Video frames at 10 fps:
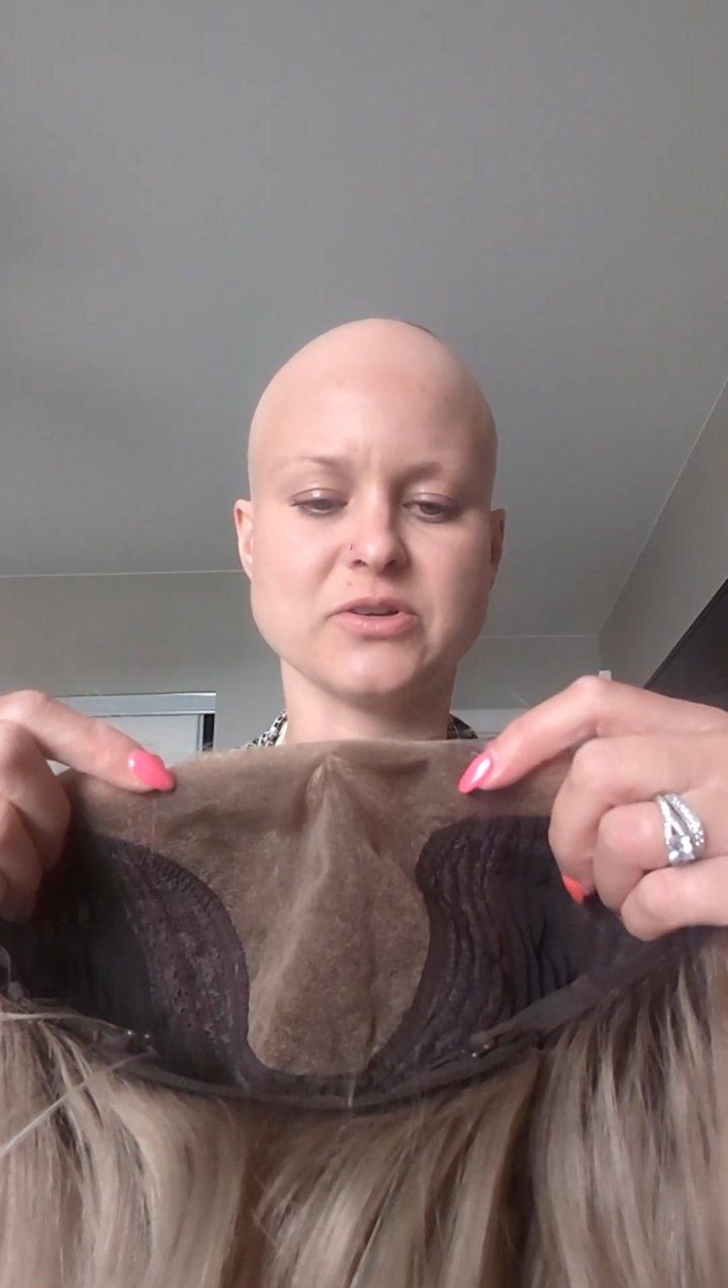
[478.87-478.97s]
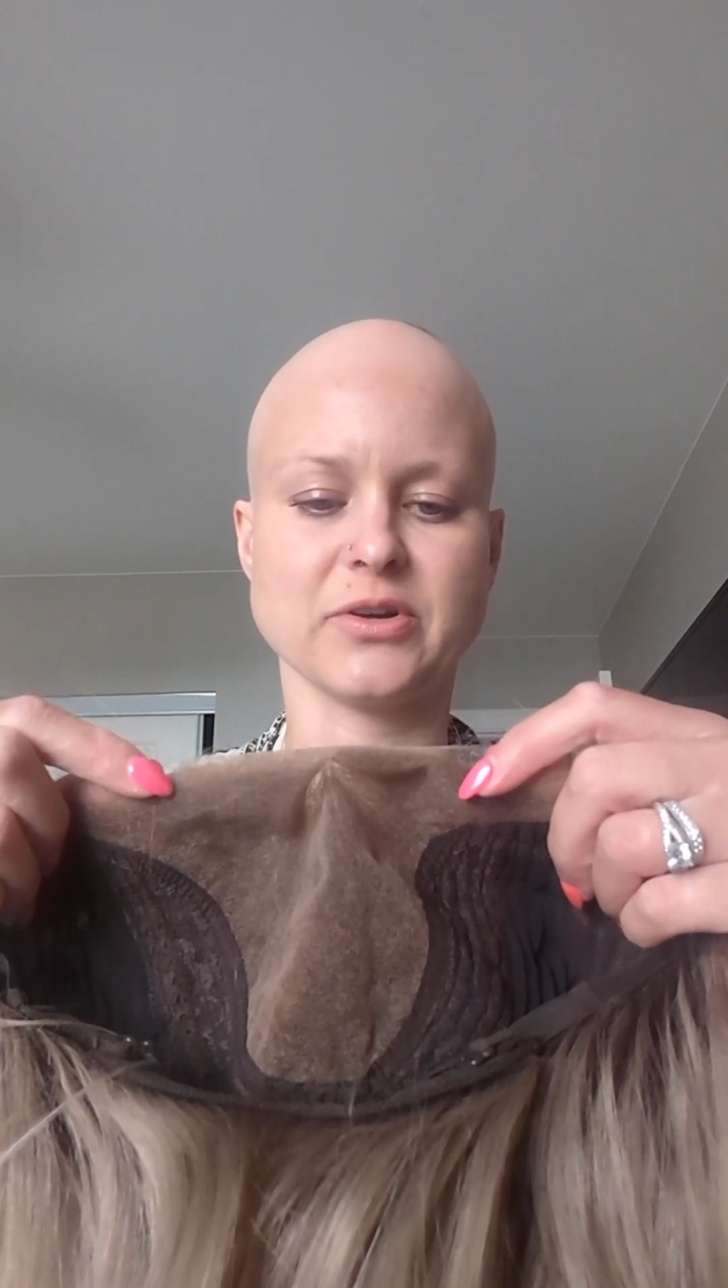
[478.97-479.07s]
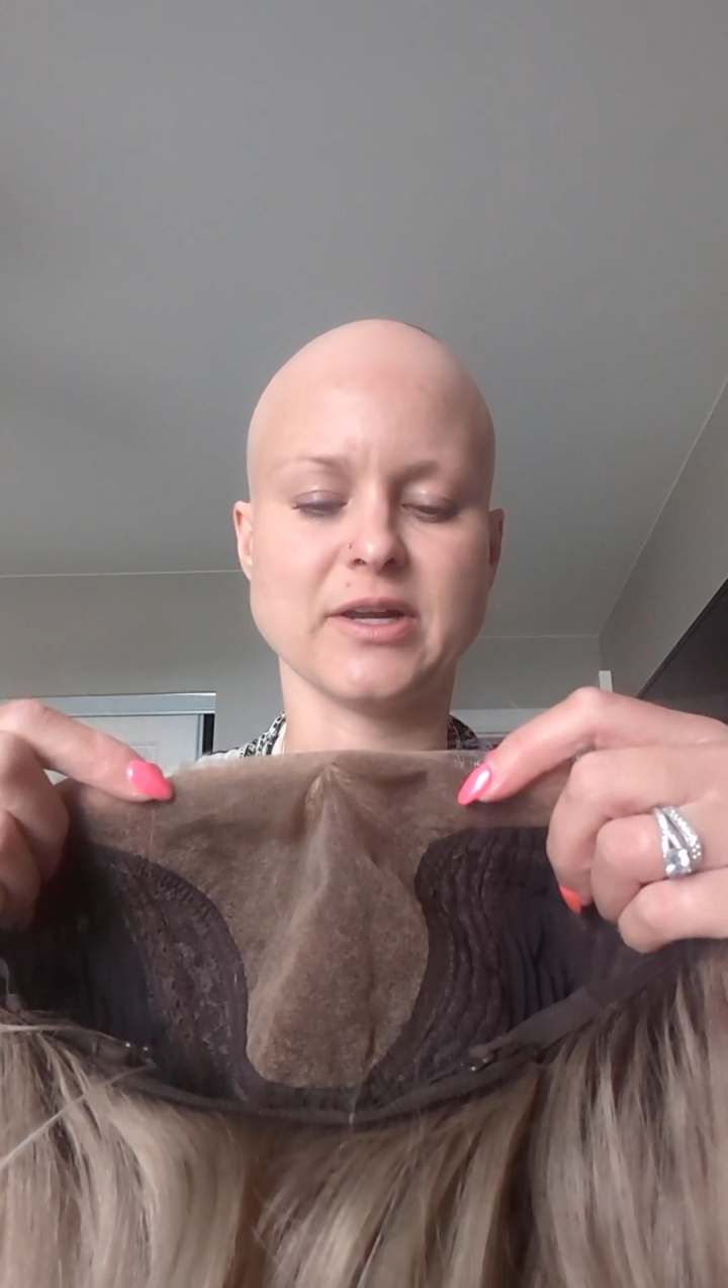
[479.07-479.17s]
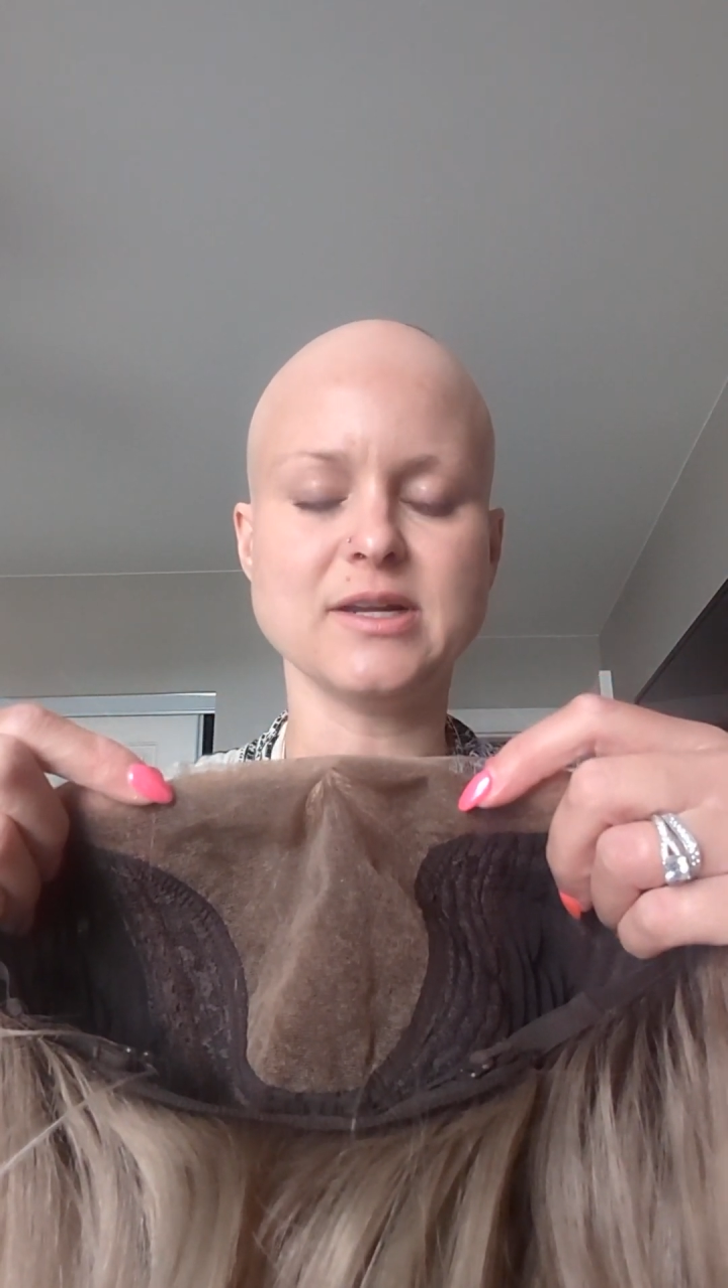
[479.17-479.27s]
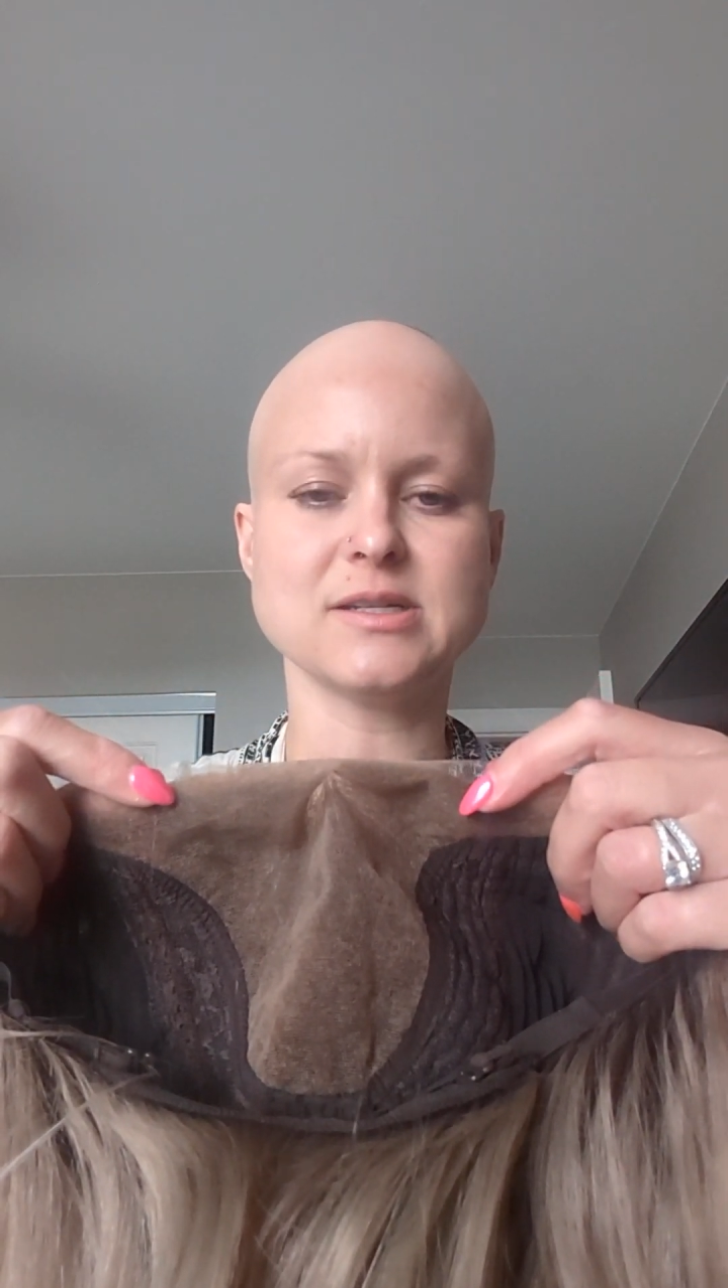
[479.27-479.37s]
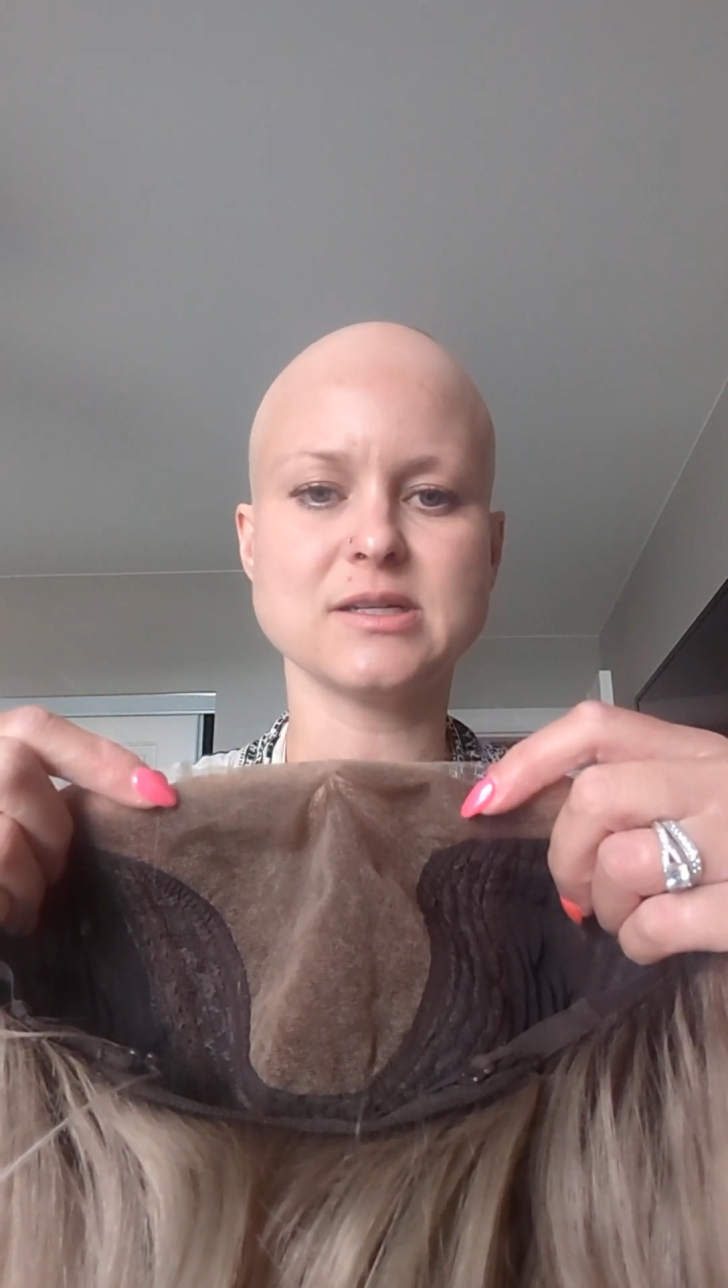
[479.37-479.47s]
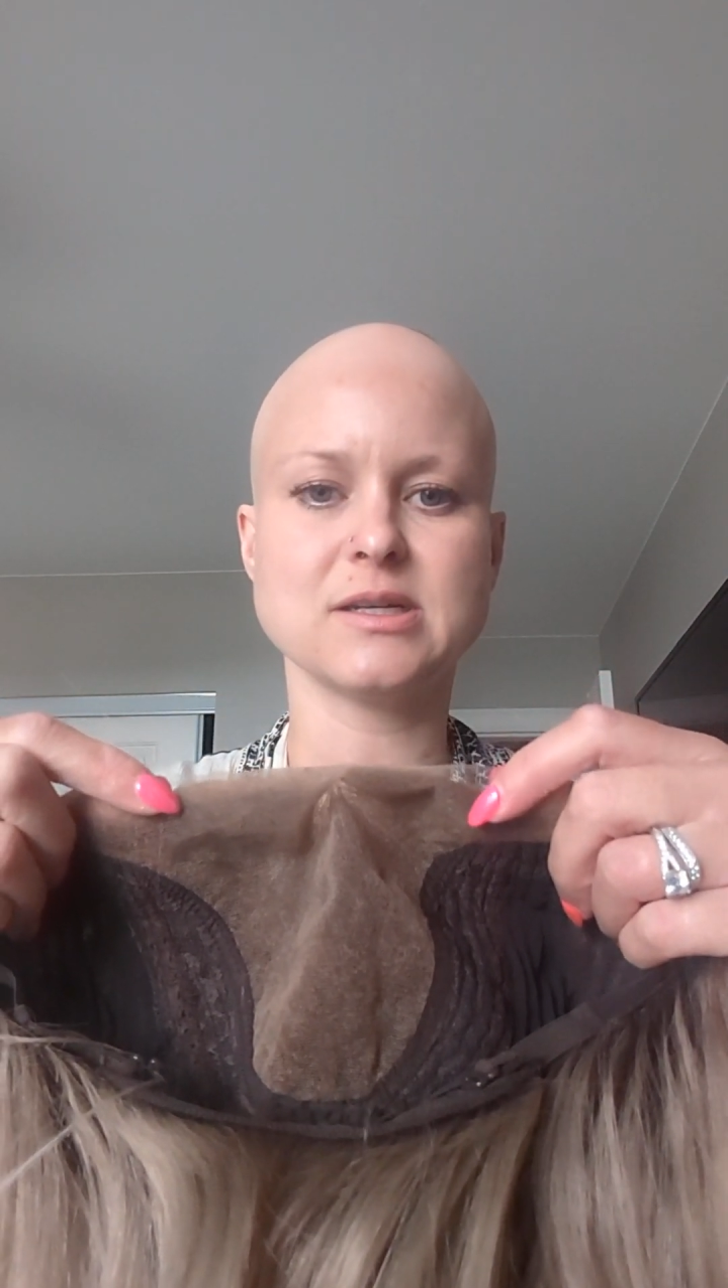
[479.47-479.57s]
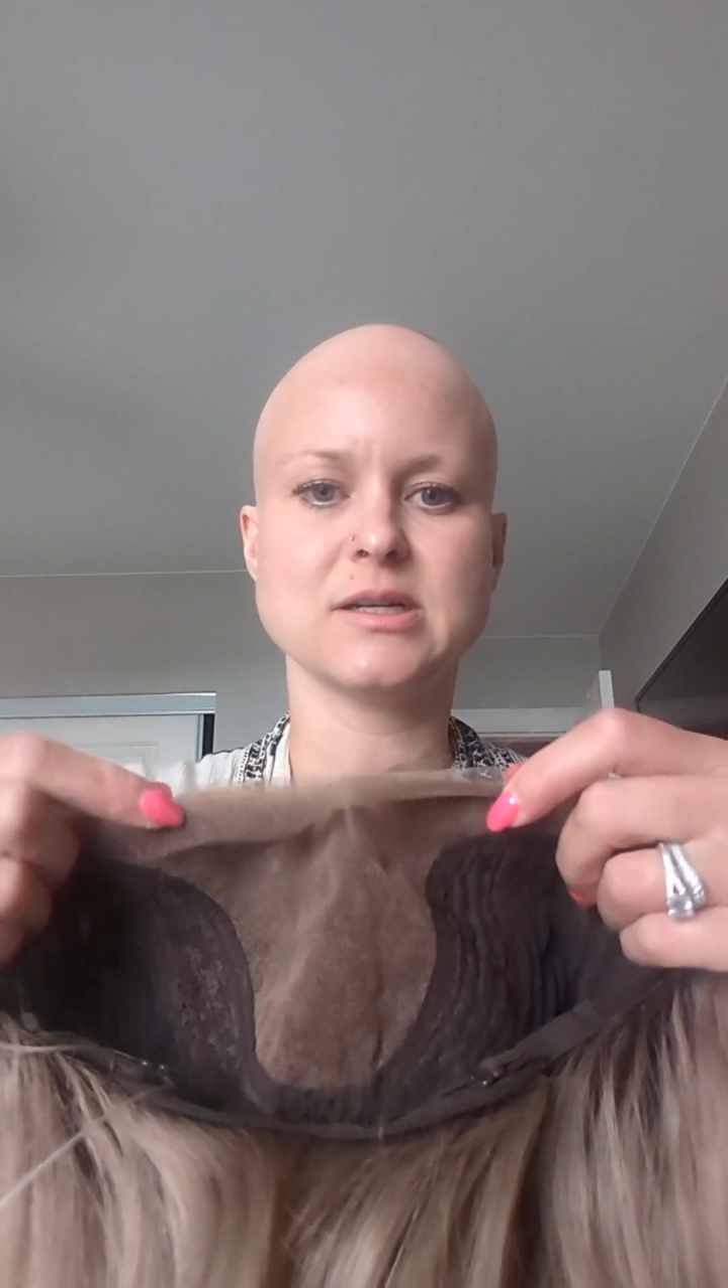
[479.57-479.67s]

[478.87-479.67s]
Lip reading: great.